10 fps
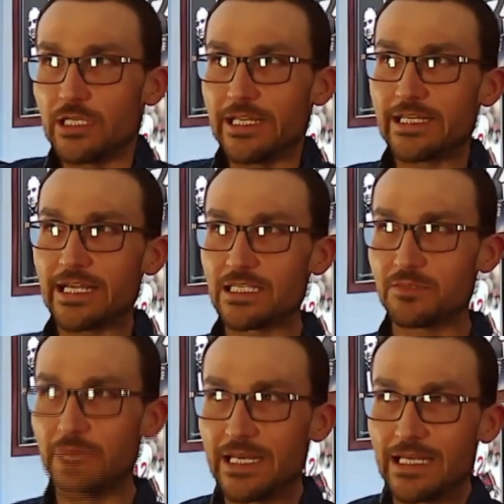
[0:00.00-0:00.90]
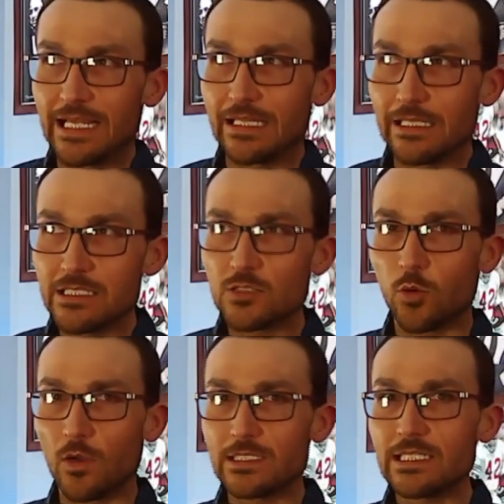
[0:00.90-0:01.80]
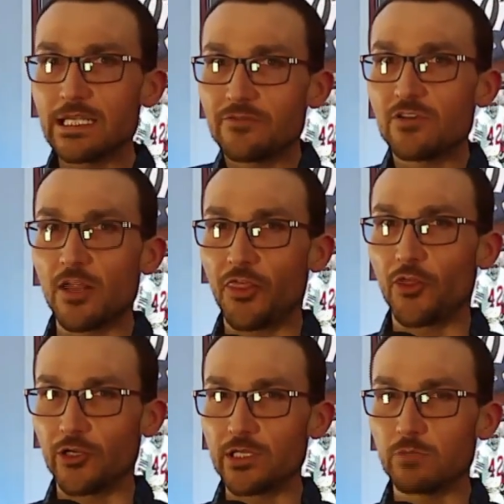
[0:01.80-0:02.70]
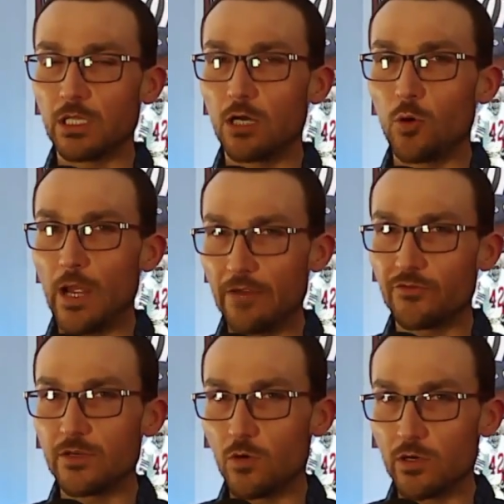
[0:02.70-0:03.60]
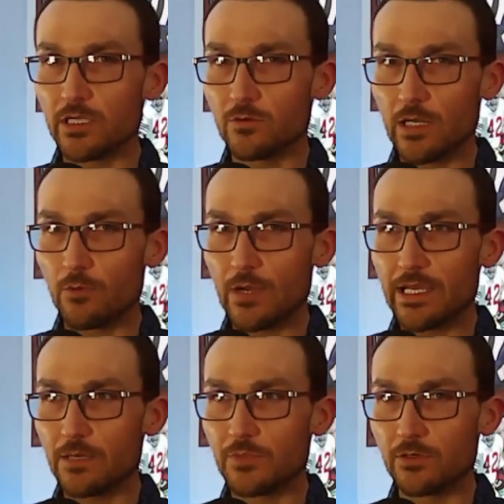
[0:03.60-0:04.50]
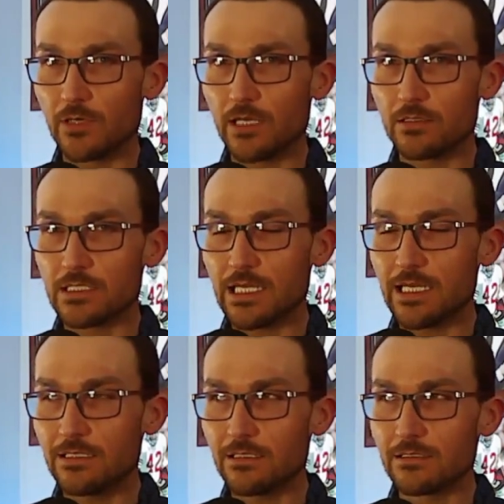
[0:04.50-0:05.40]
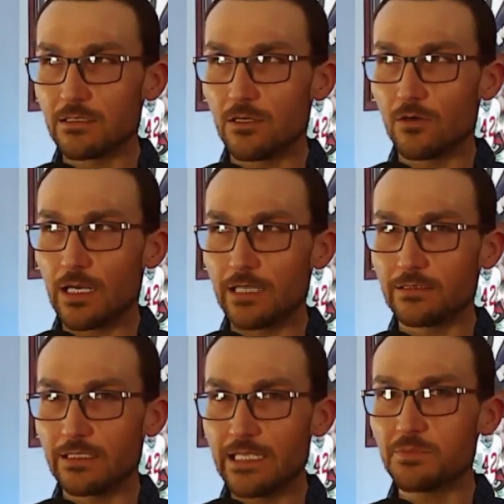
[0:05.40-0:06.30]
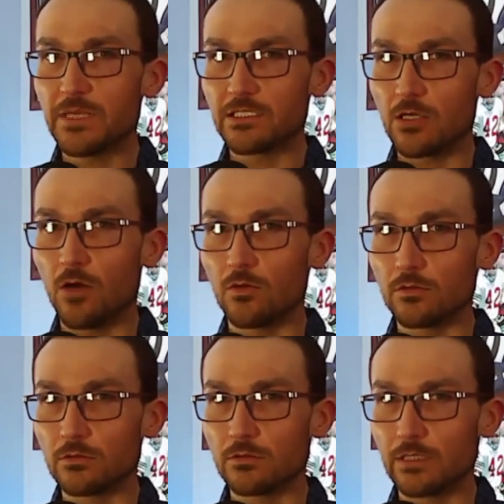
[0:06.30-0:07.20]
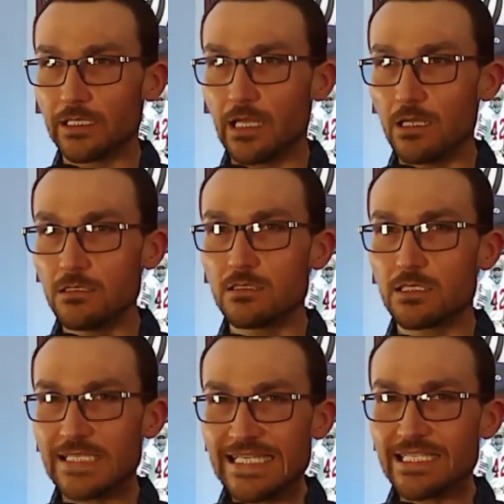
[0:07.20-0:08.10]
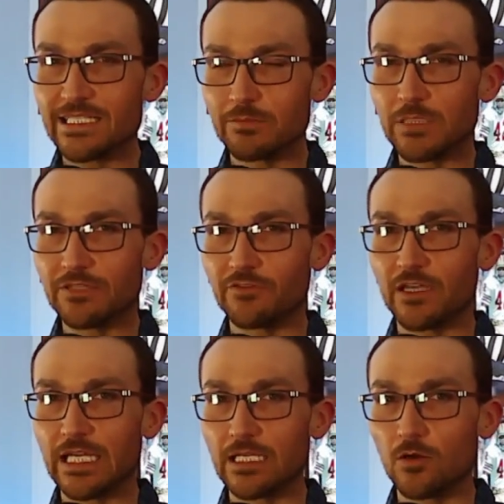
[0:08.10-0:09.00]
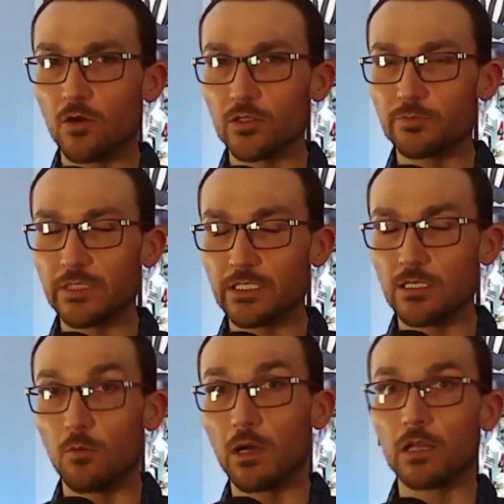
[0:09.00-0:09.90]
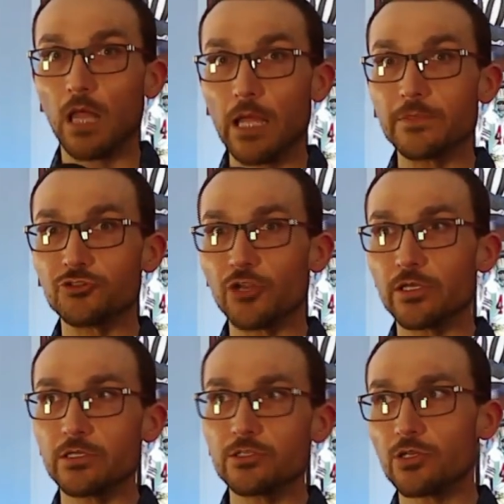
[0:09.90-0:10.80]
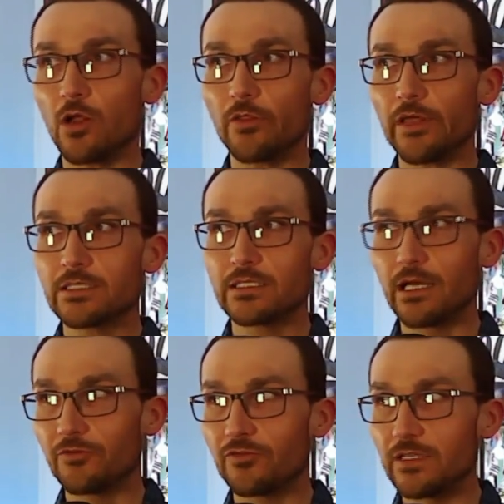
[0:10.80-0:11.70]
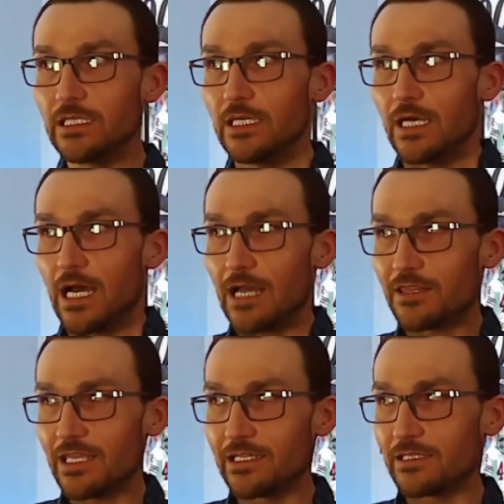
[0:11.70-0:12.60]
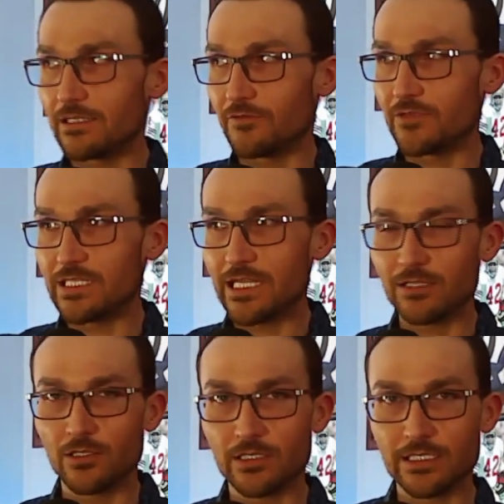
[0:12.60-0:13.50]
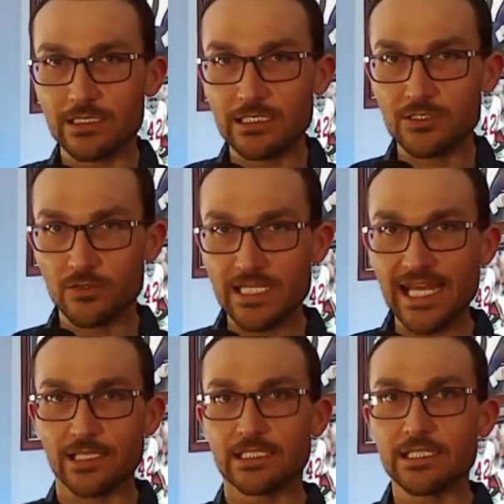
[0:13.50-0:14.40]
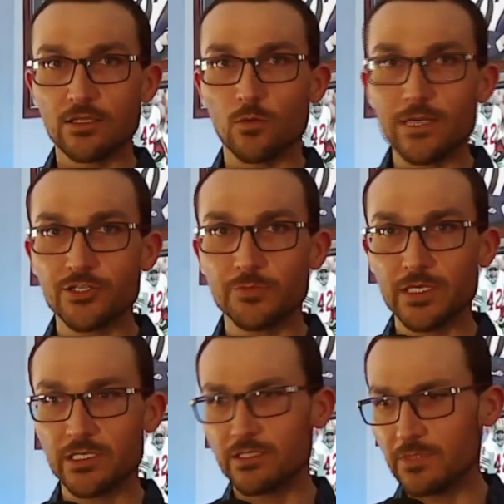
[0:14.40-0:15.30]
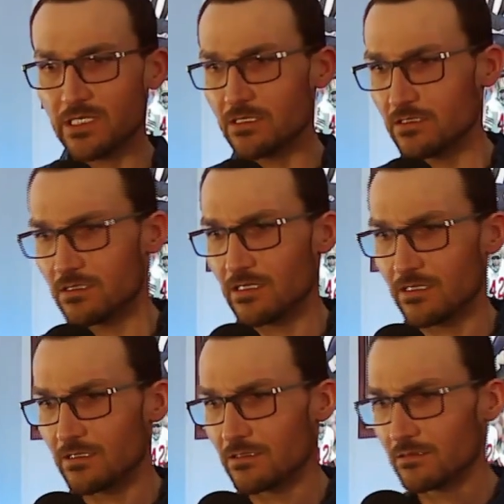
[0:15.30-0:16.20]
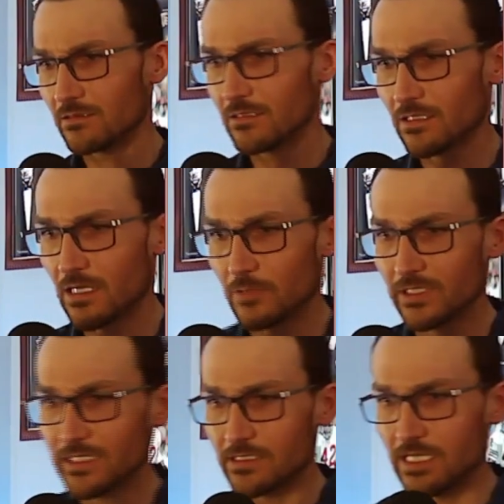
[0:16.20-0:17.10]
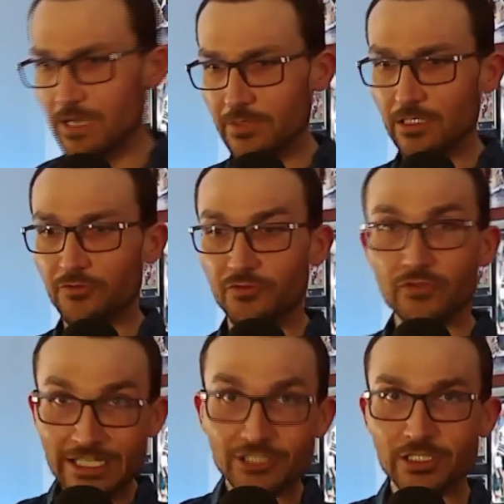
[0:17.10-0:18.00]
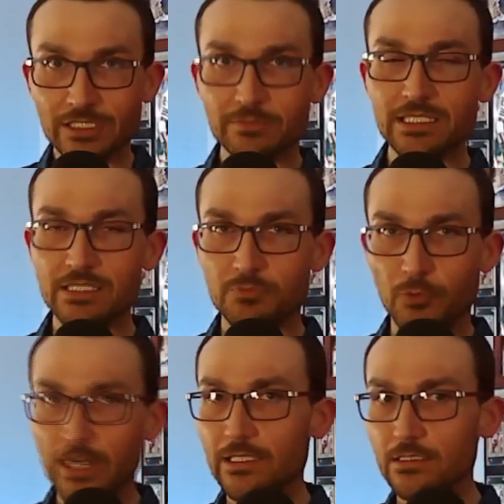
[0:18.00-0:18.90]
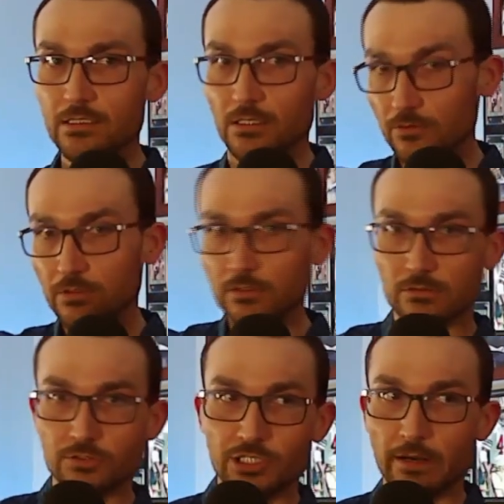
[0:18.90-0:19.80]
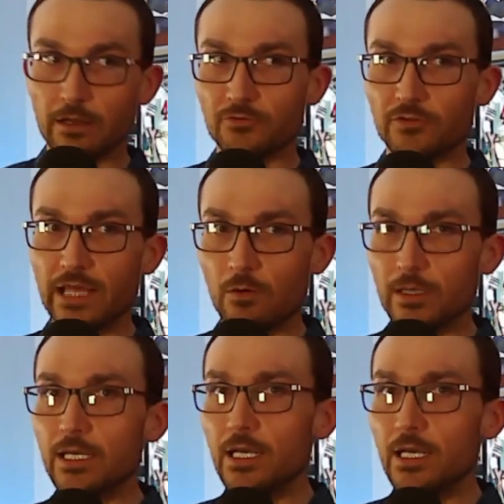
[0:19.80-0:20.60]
it has been at least 20, if not 30 below every morning when I wake up and run outside. So it's been cold, like unseasonably fucking cold, but you know, my climate change and all that stuff. And I think if we take a look at the totality of the winter period, because yeah, in a couple days time, it'll officially be spring. So, you know, shout out for that one.